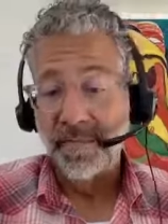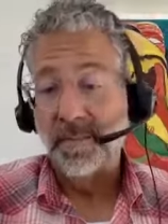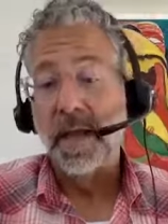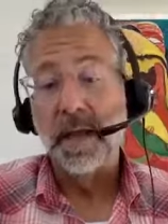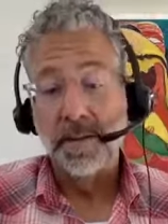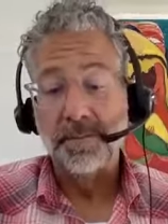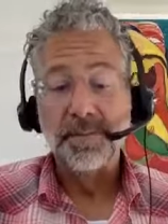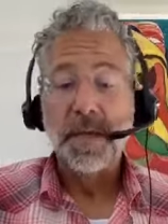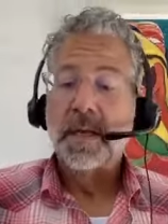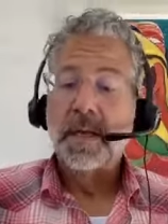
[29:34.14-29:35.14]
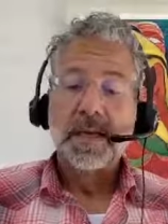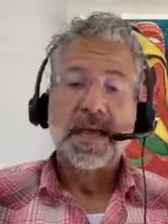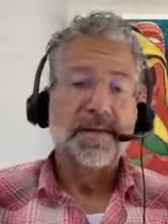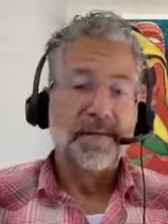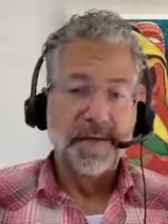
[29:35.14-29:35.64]
uh,
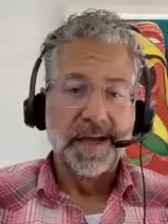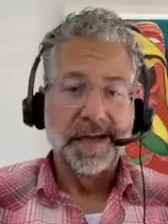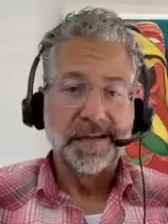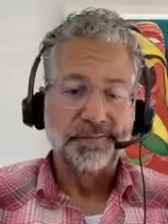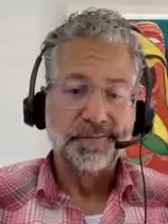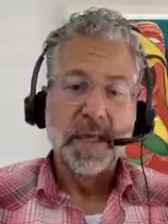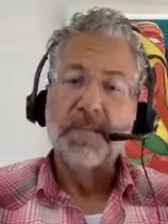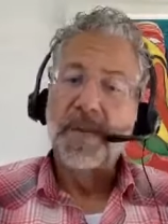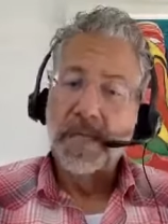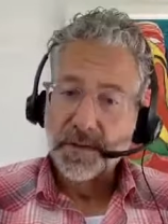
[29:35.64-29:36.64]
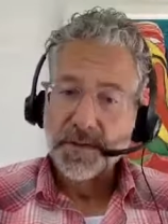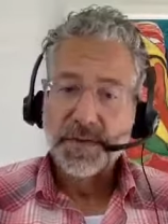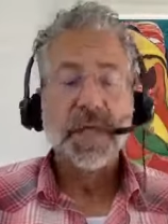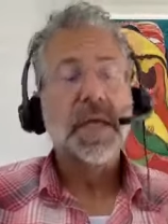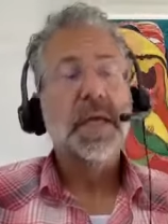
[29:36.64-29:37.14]
kind of um,
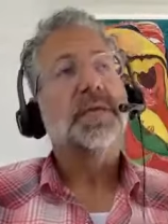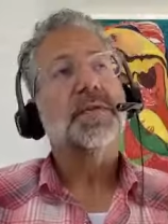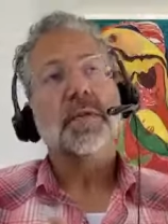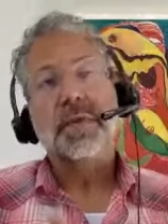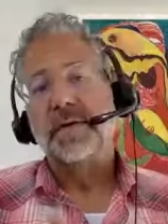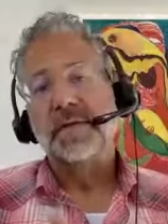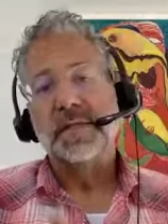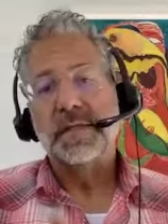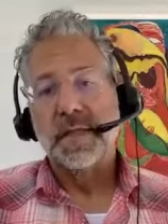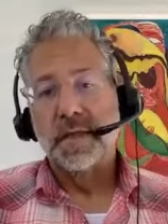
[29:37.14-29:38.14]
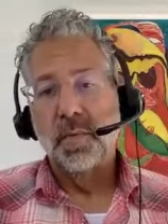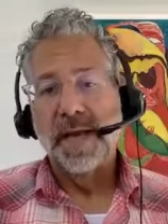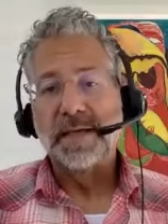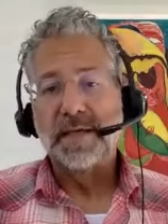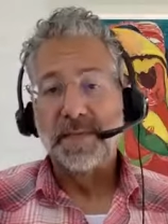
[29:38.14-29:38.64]
pillars. So, there's a
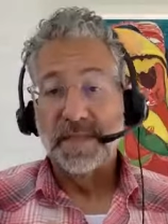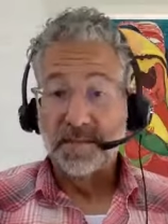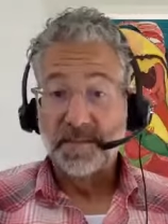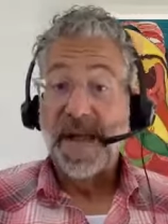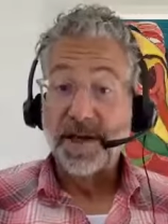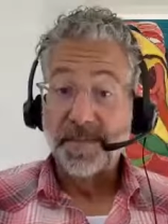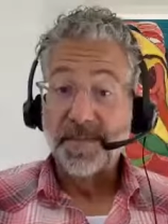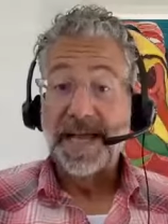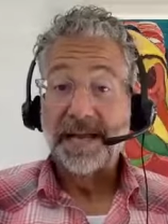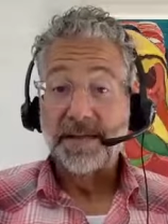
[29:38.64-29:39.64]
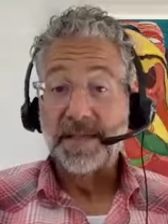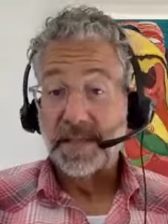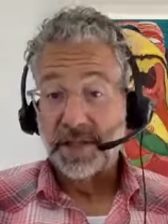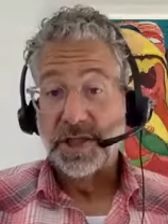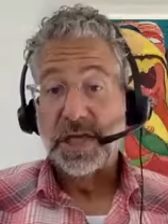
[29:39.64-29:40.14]
way to inspire buyers
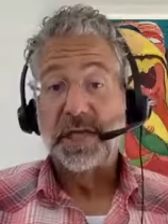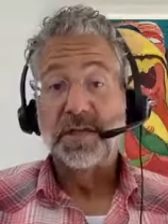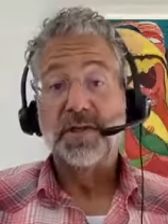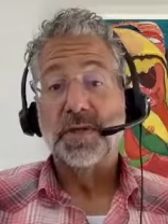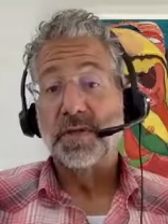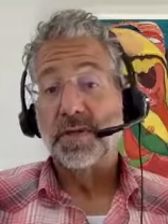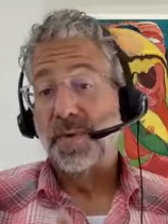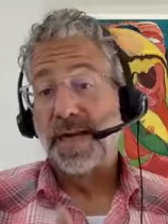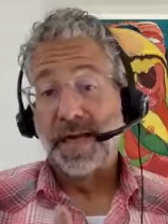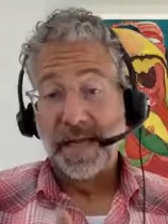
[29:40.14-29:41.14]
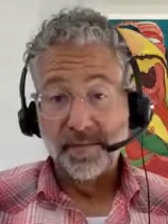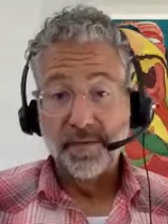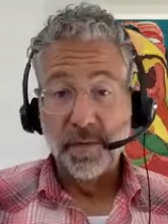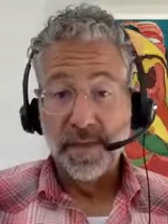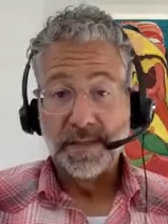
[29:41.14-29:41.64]
to change, there's a way to
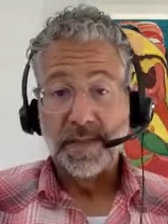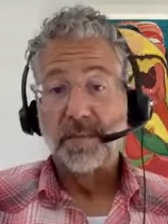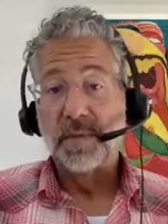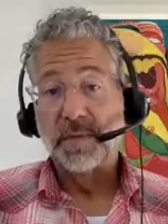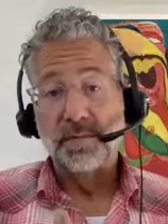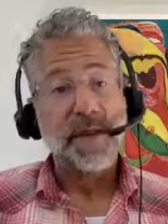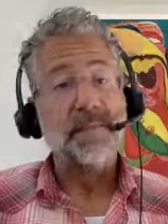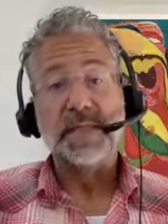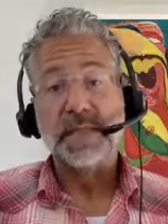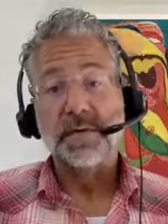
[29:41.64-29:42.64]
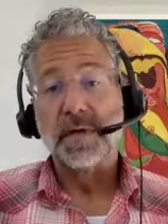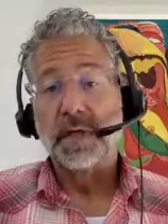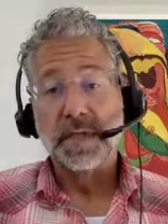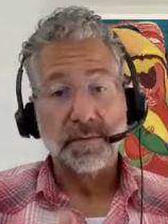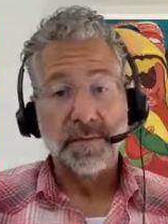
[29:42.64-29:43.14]
influence them with the right
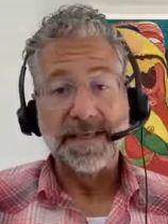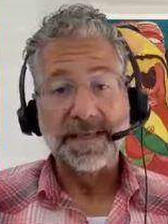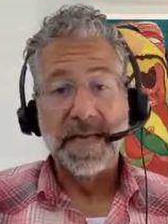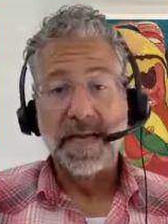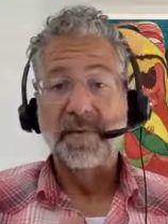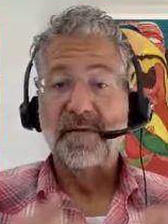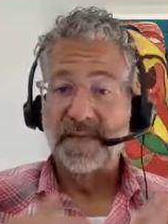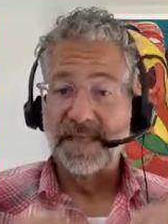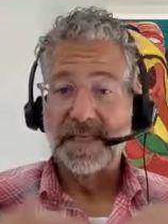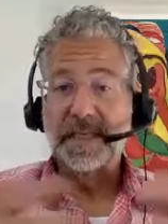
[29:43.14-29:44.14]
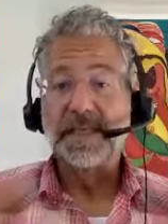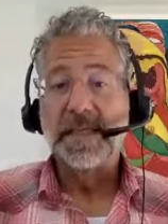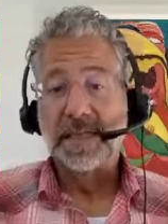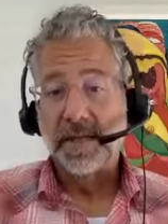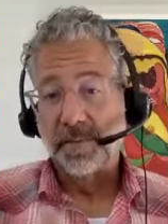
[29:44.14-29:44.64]
material at the right time to
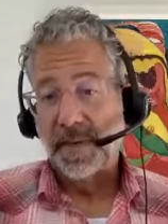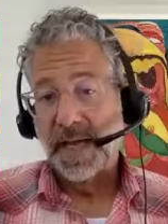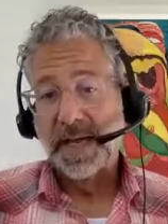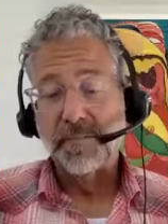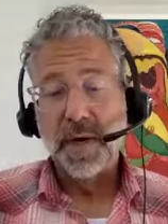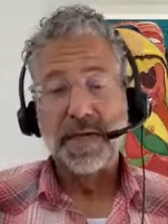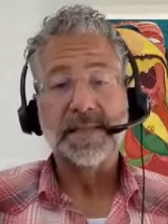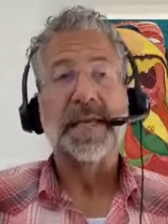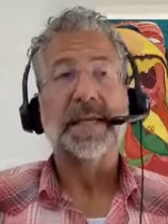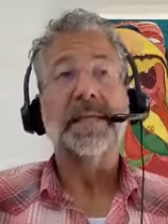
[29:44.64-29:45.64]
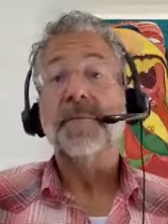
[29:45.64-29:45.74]
facilitate their buying process.